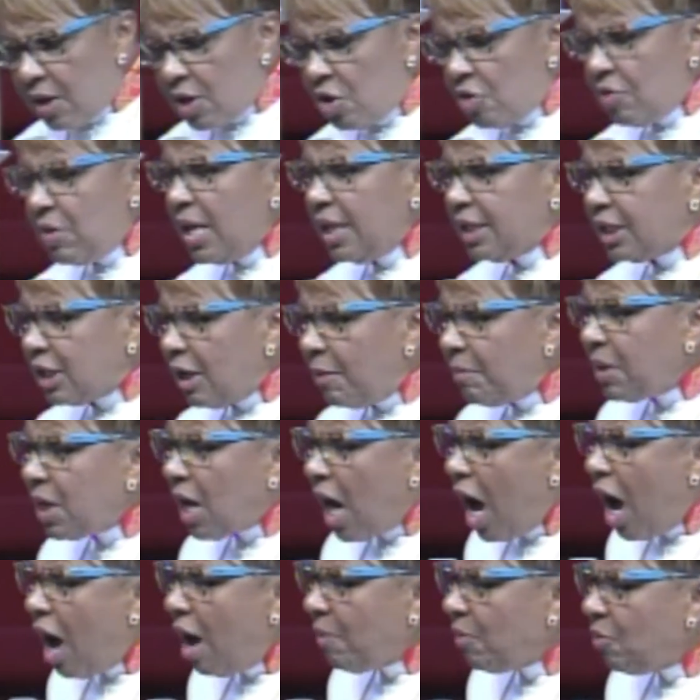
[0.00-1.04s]
You need some
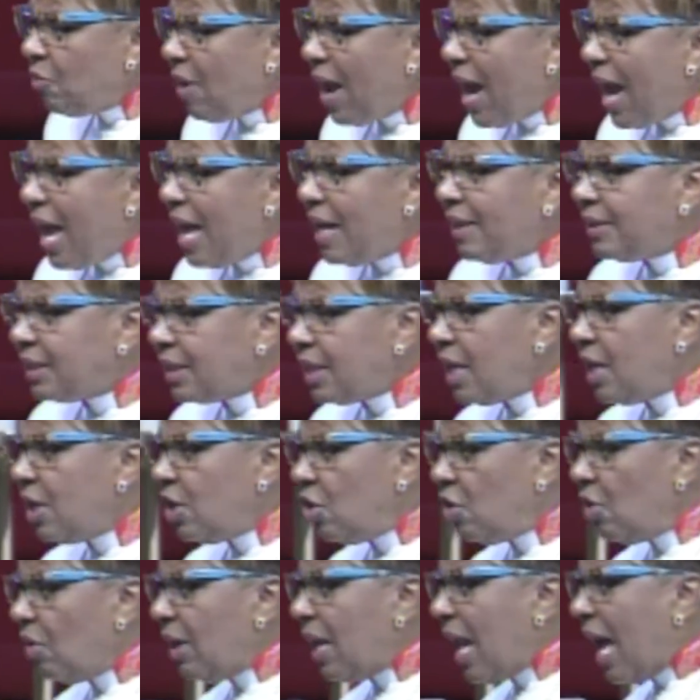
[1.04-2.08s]
comrades in
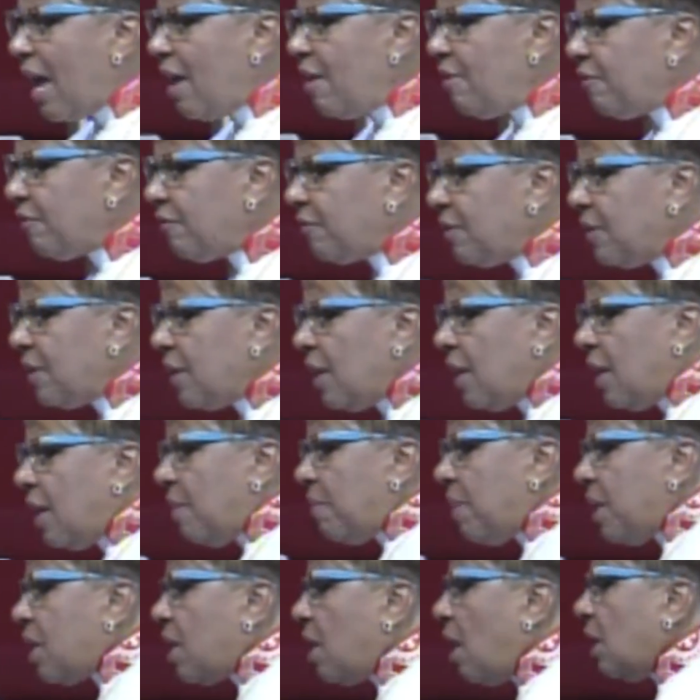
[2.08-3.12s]
your life
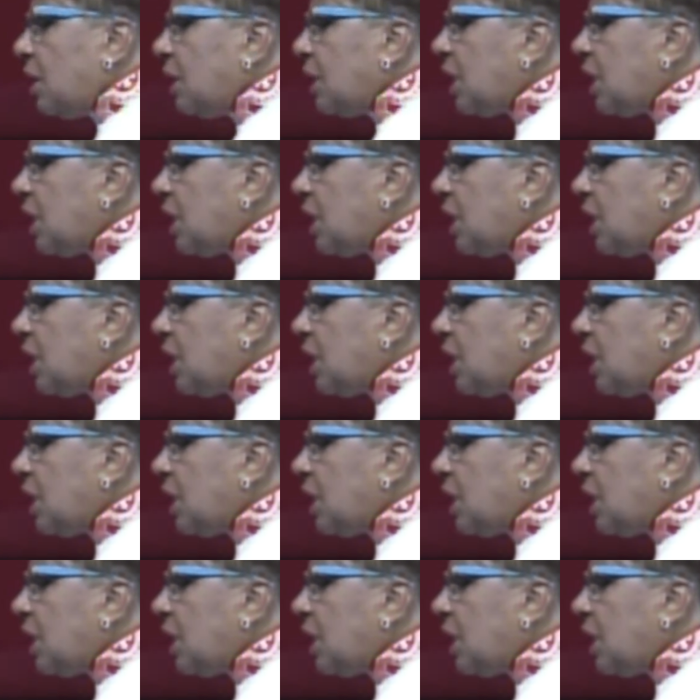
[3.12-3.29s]
because